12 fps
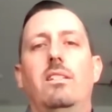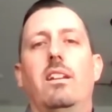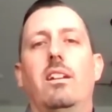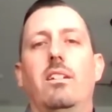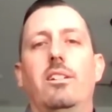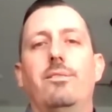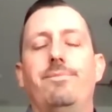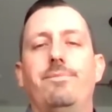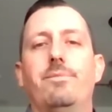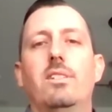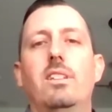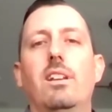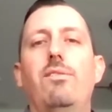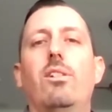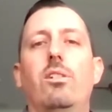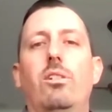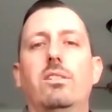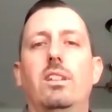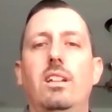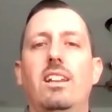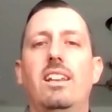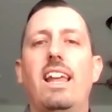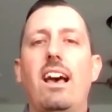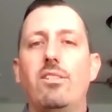their difficulty
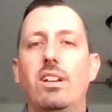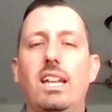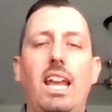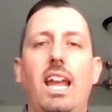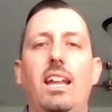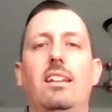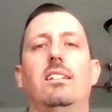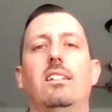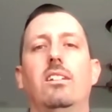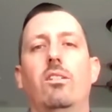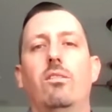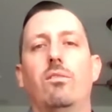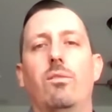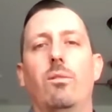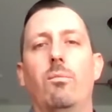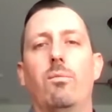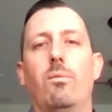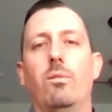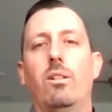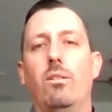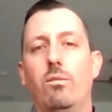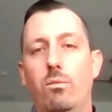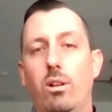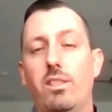to navigate, from
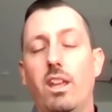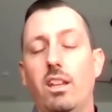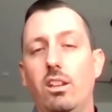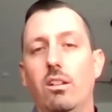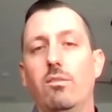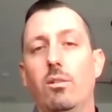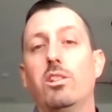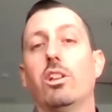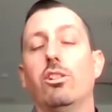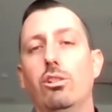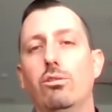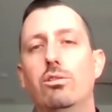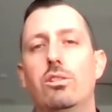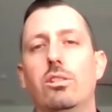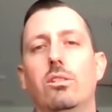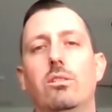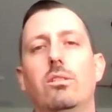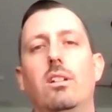what they're used to.